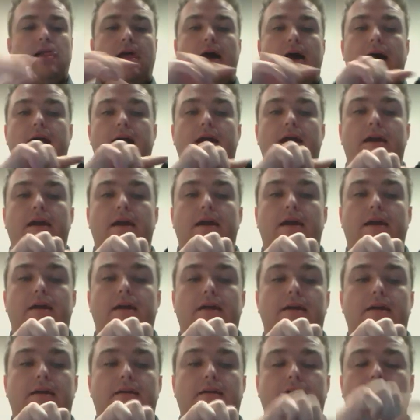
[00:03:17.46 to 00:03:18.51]

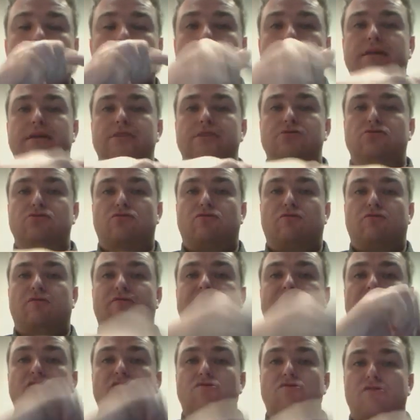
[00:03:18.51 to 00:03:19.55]
a lace or a
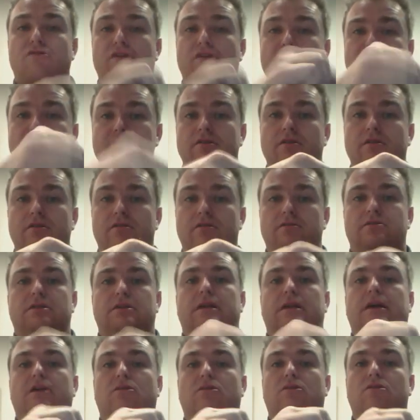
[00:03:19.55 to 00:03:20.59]
Velcro to
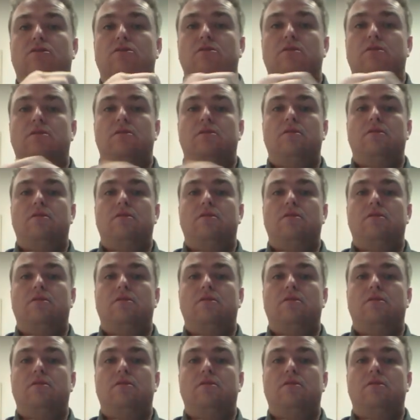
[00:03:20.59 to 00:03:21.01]
get on,